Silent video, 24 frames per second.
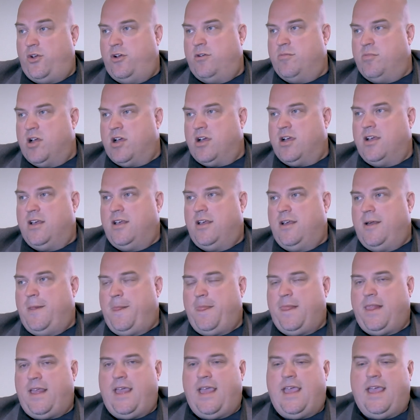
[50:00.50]
Uber. Yeah.
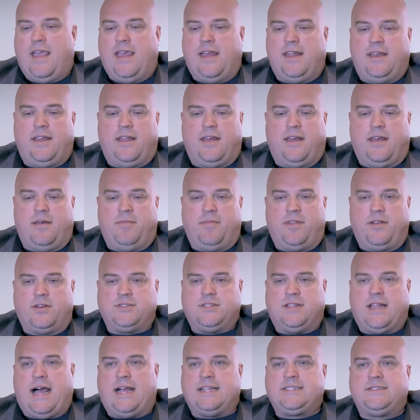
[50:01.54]
And um,
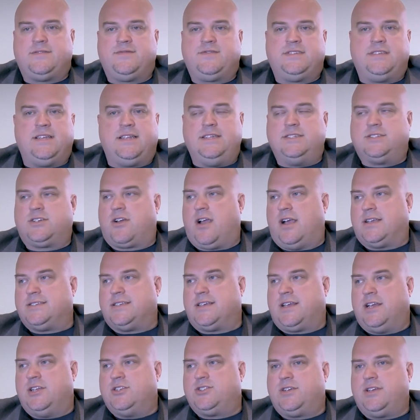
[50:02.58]
there's lots of cities across
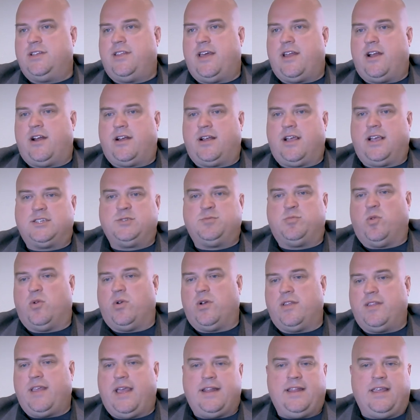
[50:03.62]
the country that are
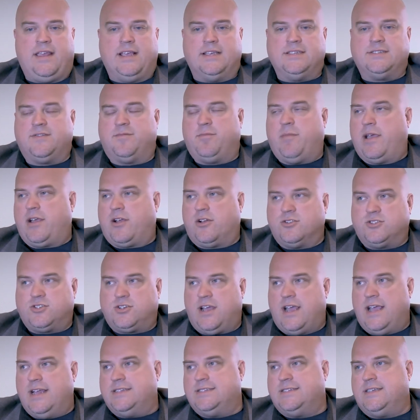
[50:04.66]
exploring the ideas of
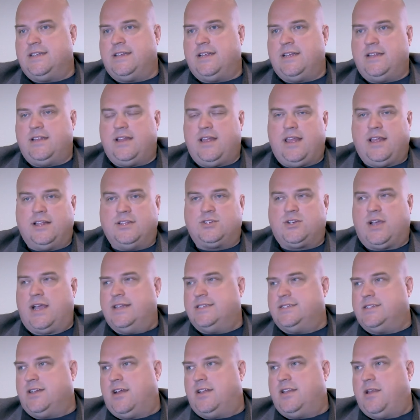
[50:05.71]
microtransit and, yeah. and
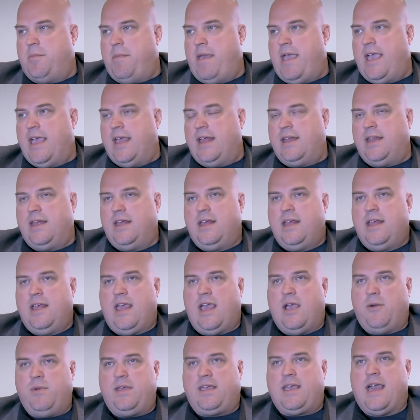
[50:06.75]
transit on demand.
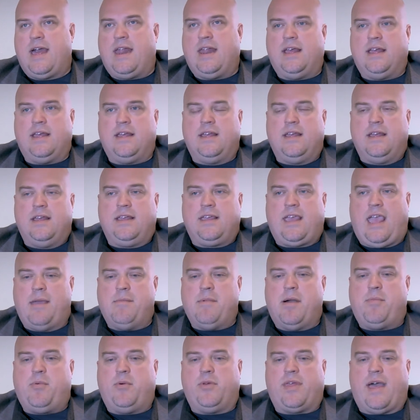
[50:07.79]
And we kind of
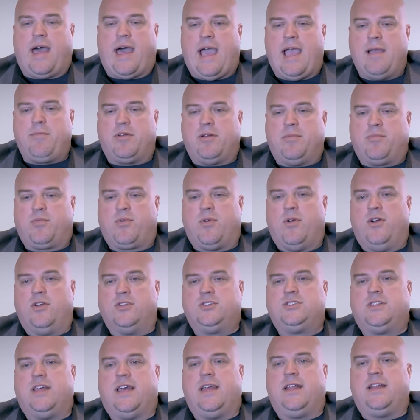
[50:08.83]
came up with a hybrid
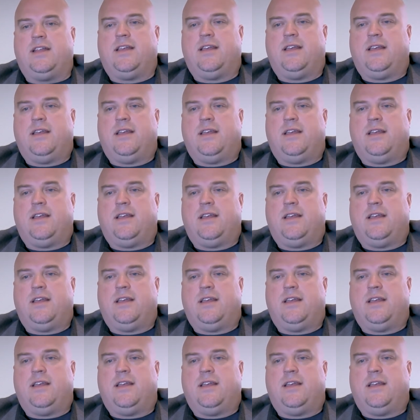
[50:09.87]
approach that